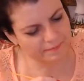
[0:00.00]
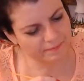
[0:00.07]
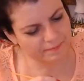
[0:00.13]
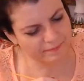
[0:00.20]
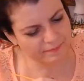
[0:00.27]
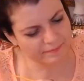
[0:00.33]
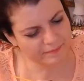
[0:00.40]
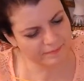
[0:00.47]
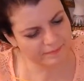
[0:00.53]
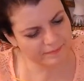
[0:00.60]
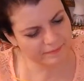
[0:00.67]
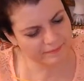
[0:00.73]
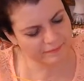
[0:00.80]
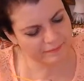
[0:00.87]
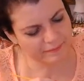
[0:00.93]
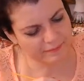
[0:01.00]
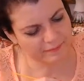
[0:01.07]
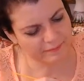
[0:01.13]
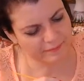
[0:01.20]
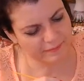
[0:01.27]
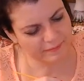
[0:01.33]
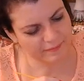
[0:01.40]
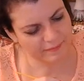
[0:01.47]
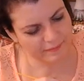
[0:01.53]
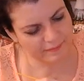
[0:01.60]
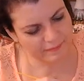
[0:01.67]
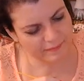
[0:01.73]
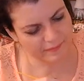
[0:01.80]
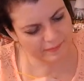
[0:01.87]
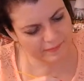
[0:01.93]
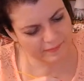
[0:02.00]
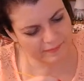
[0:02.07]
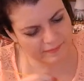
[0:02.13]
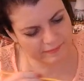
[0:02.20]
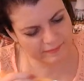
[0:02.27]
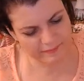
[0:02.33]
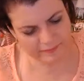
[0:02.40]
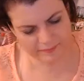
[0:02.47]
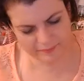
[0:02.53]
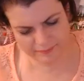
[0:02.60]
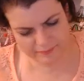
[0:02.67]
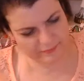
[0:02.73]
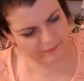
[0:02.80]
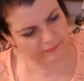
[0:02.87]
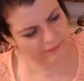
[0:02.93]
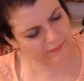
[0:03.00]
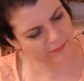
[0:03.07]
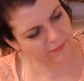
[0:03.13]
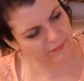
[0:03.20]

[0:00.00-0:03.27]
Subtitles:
[no speech]